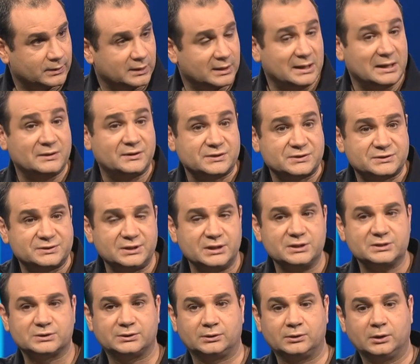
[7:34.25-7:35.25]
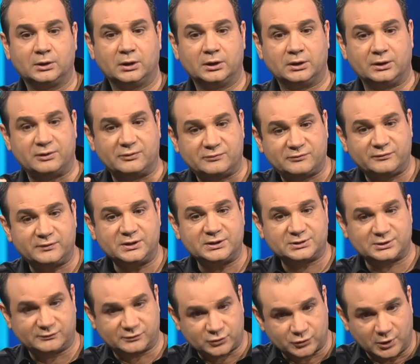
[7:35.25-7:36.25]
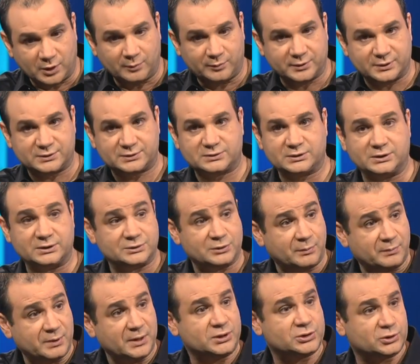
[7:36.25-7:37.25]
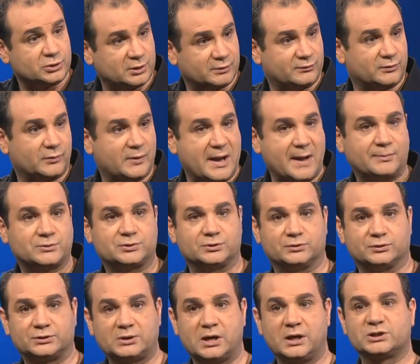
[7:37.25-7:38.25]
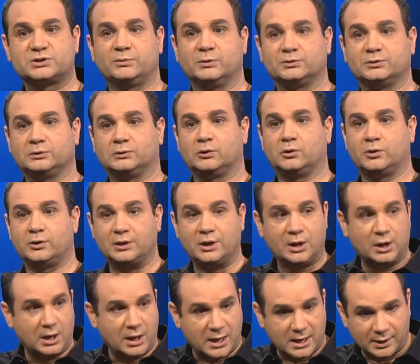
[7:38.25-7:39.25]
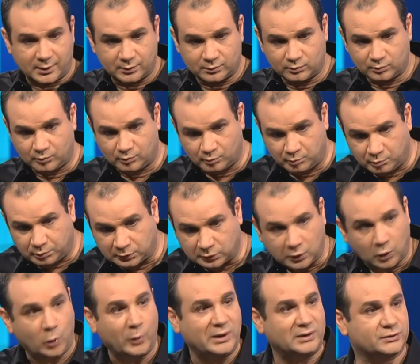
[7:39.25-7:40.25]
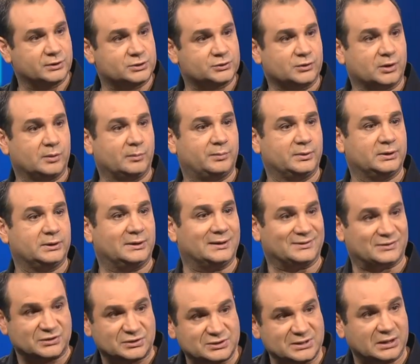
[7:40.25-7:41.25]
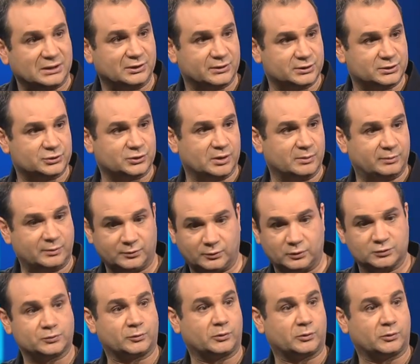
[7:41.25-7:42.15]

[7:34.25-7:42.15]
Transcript: And the season, uh, the Feast of Trumpets, is a picture of the rapture. It talks about the Lord uh, blowing the trumpet, and at the sound of the trumpet, those who